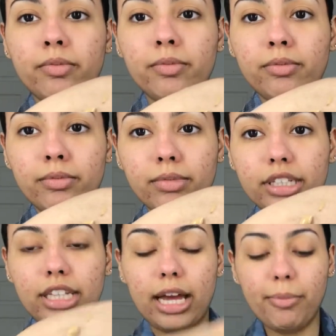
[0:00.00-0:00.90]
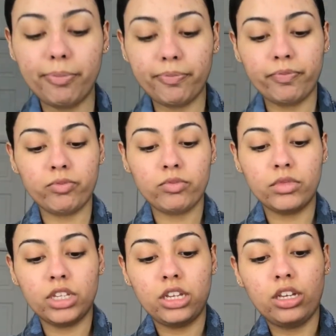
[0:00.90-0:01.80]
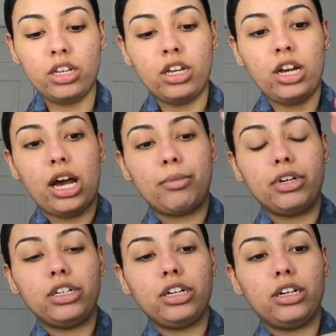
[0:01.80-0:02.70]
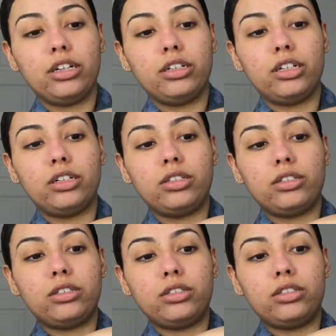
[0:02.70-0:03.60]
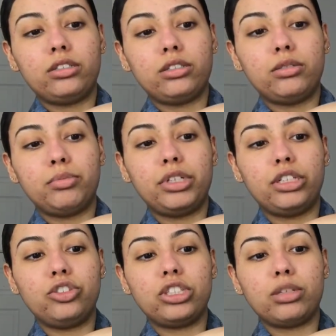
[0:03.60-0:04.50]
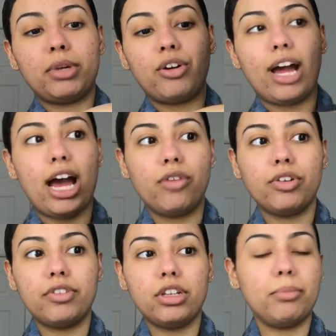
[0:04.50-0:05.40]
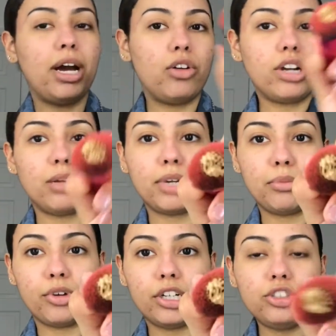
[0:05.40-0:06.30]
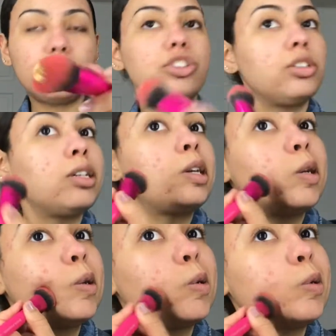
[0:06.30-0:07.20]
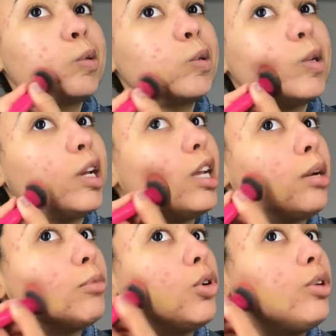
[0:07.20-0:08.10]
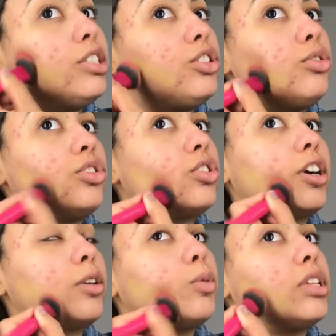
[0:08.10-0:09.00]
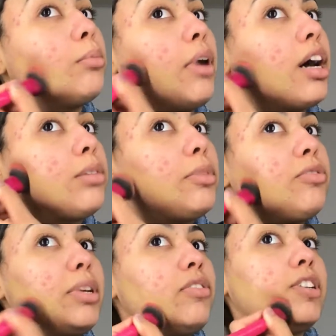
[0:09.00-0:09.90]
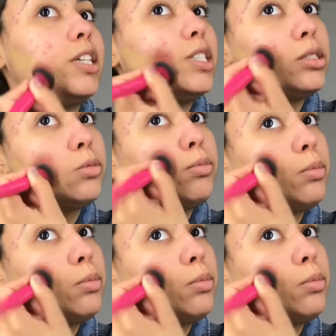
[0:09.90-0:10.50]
like that. I'm going to put just about half of the amount on my brush. And I'm going to start with the bottom of my face,